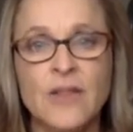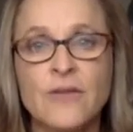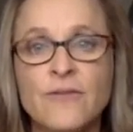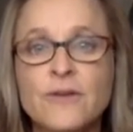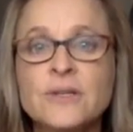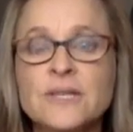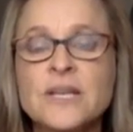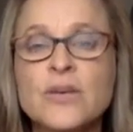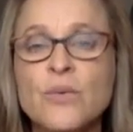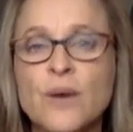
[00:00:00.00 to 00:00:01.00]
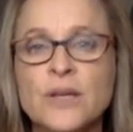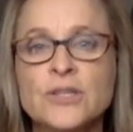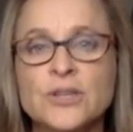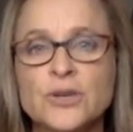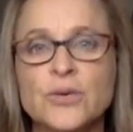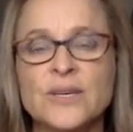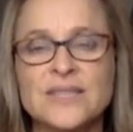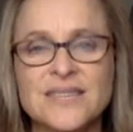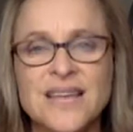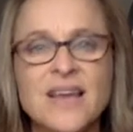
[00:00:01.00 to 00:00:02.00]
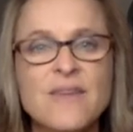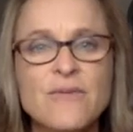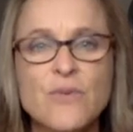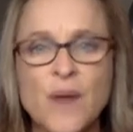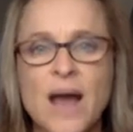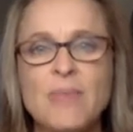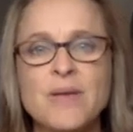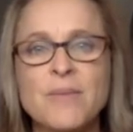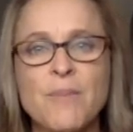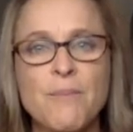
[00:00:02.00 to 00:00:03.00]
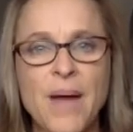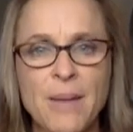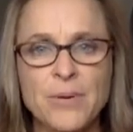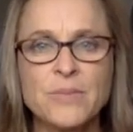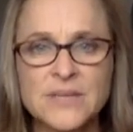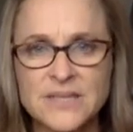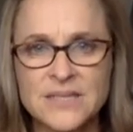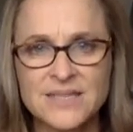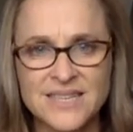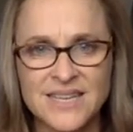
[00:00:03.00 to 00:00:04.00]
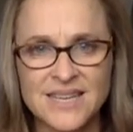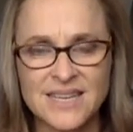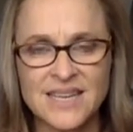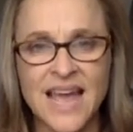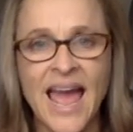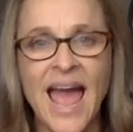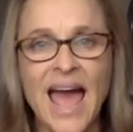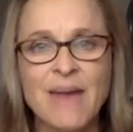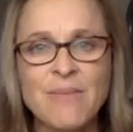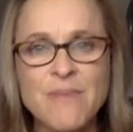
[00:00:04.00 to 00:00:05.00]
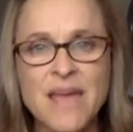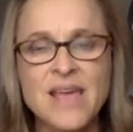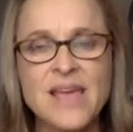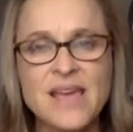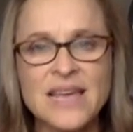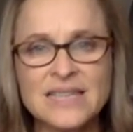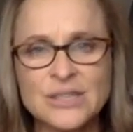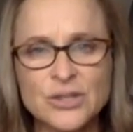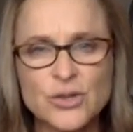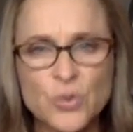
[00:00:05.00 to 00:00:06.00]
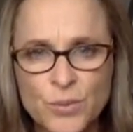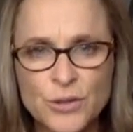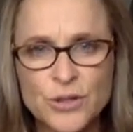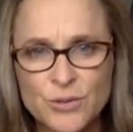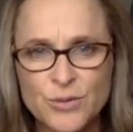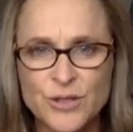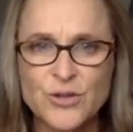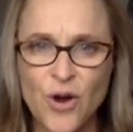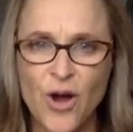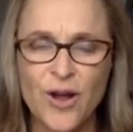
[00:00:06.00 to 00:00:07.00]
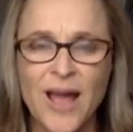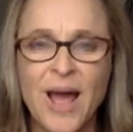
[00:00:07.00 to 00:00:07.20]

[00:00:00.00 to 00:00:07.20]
The first thing you want to do is think of grabbing peppermint tea and making it super, super strong.